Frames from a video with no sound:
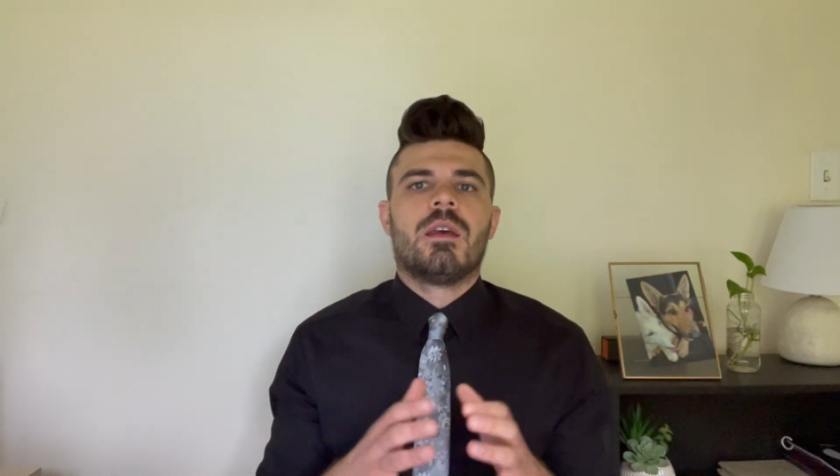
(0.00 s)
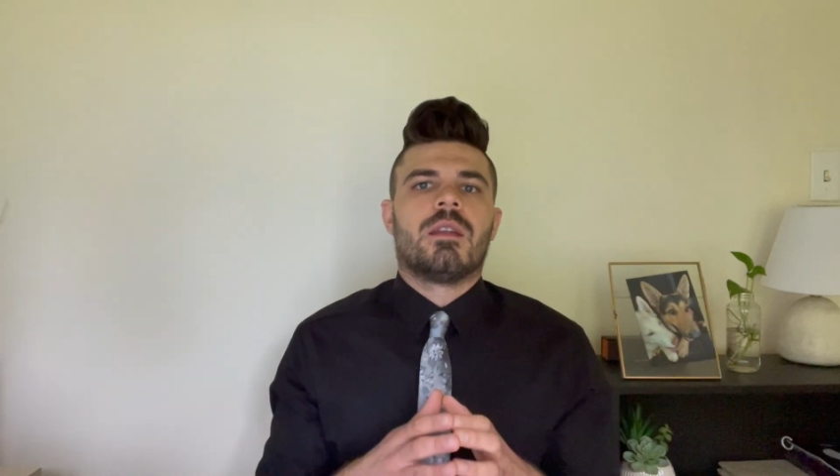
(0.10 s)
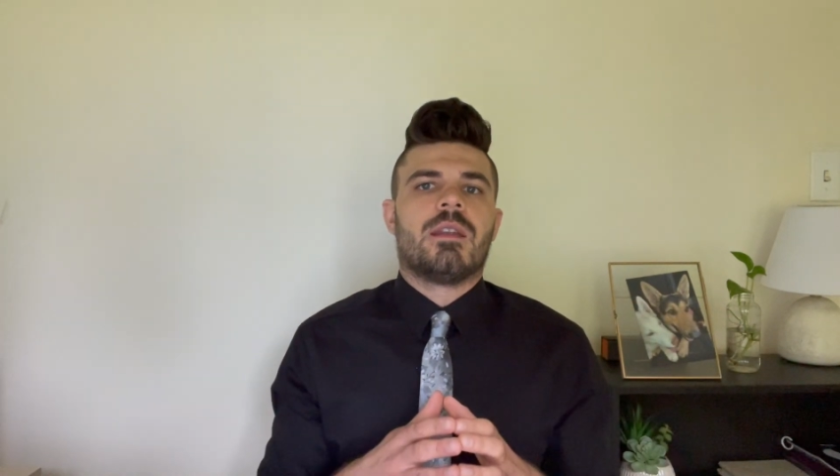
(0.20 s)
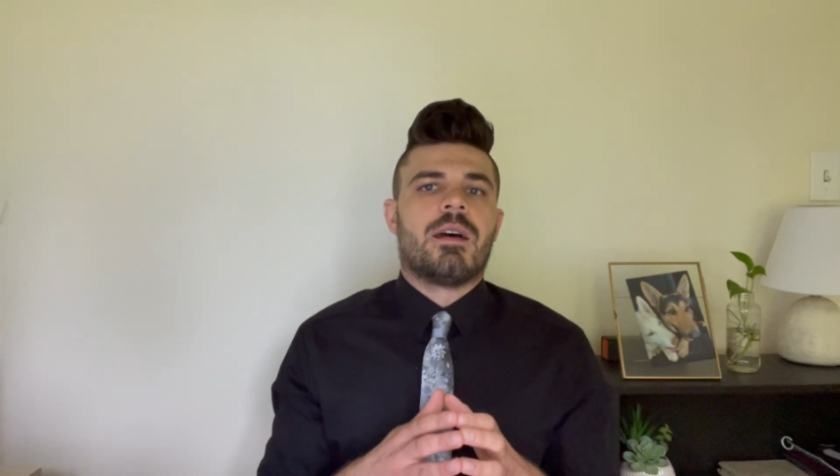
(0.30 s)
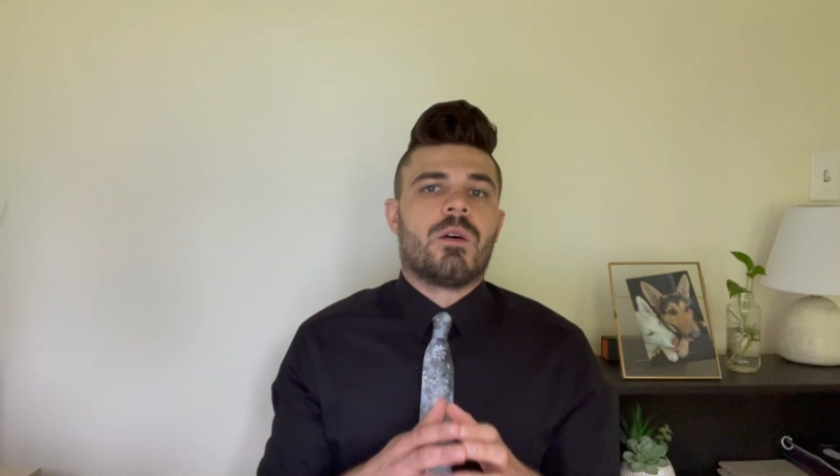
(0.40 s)

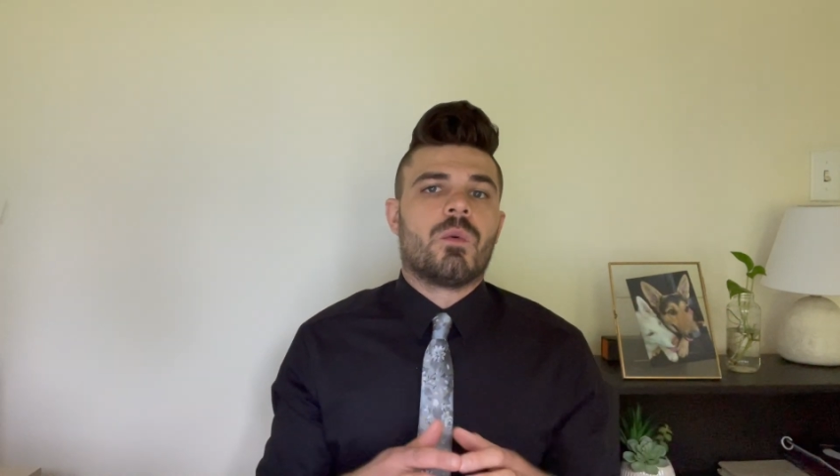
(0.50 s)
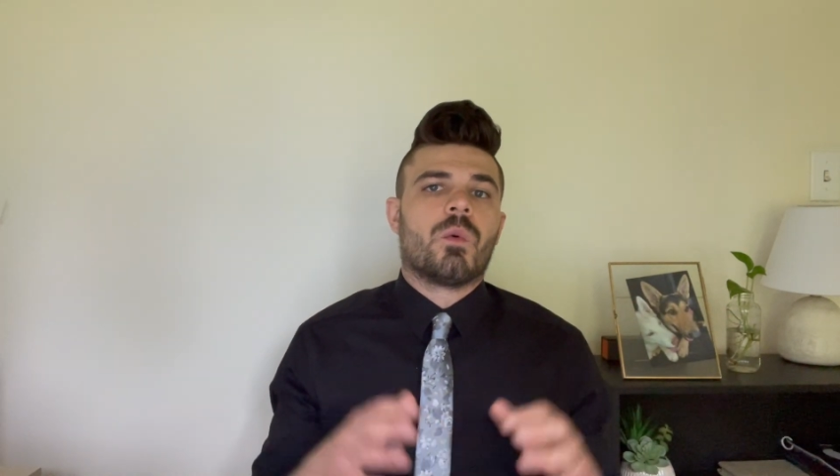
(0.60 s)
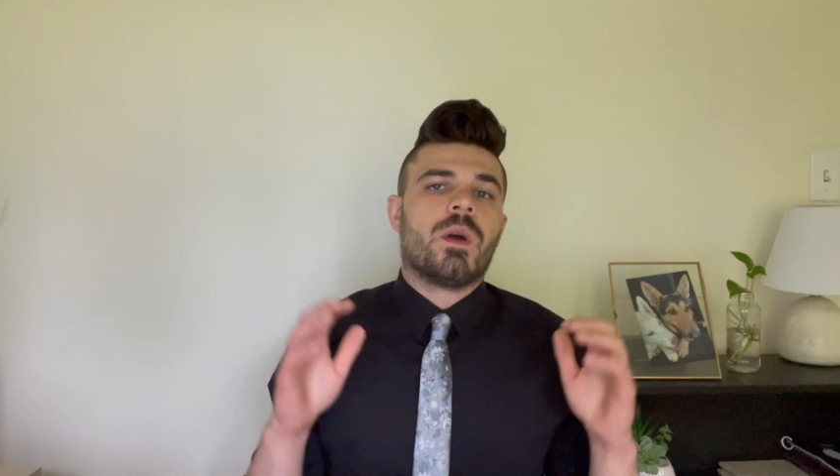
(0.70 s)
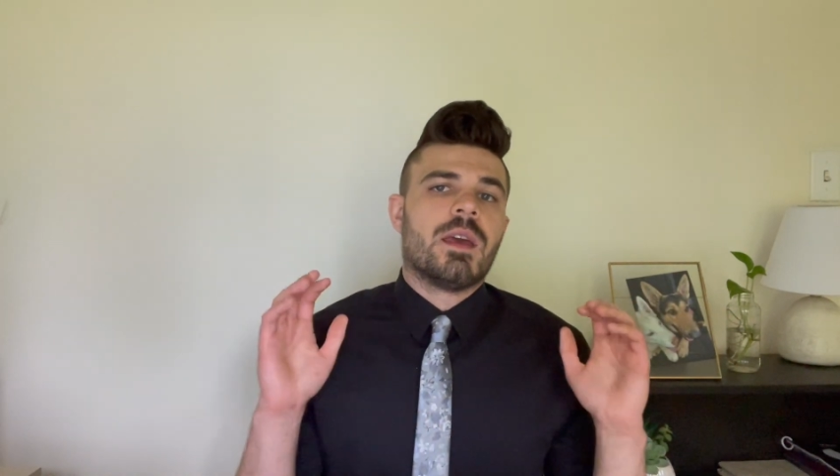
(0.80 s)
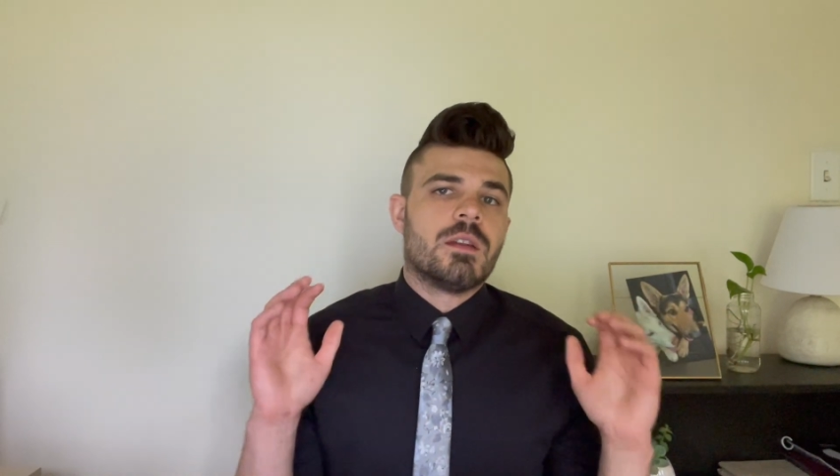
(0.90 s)
Now,
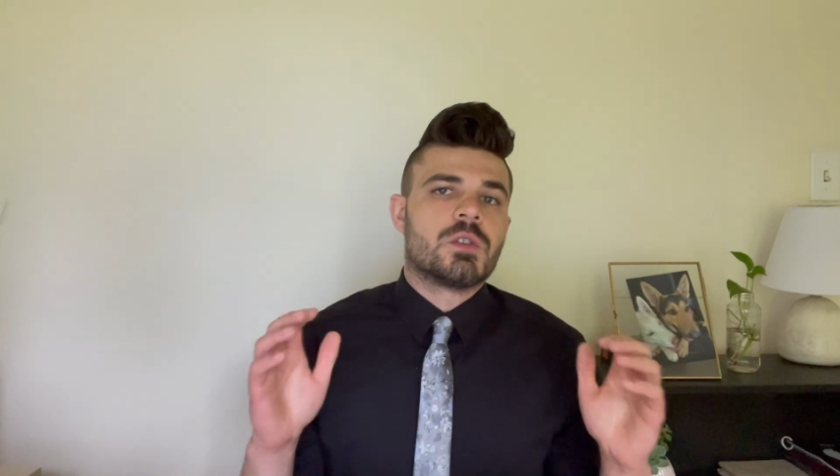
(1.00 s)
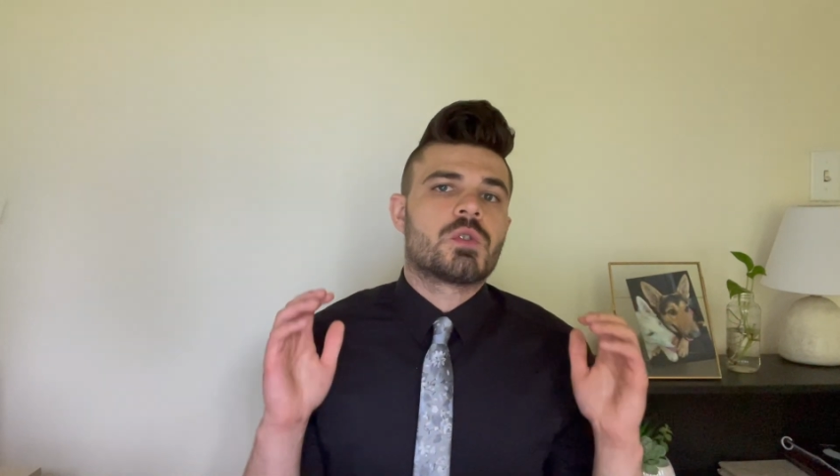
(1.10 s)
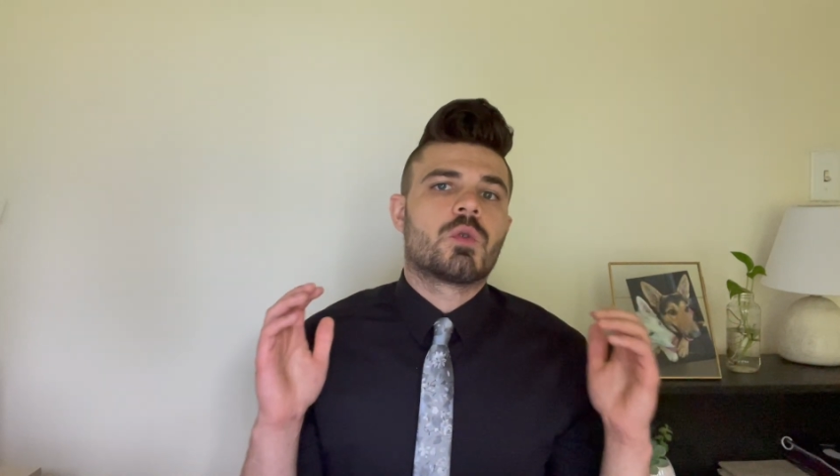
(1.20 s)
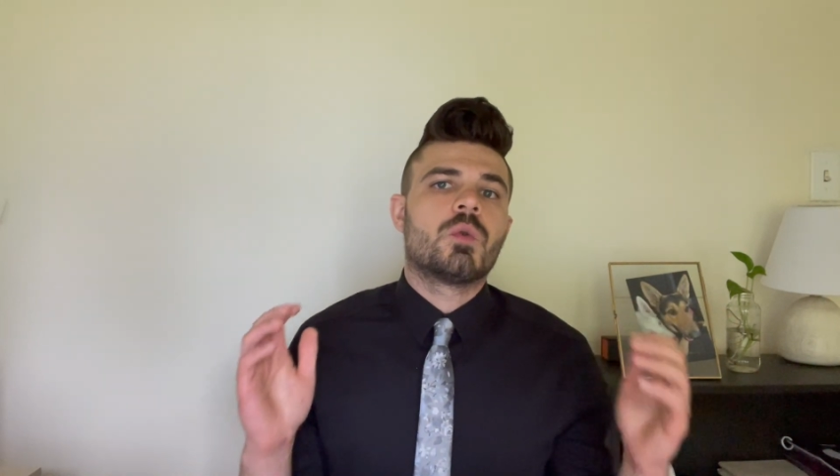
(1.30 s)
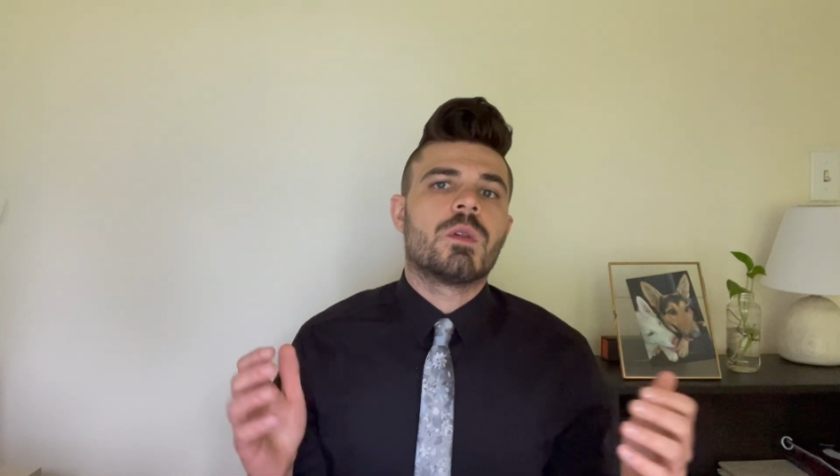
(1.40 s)
in a true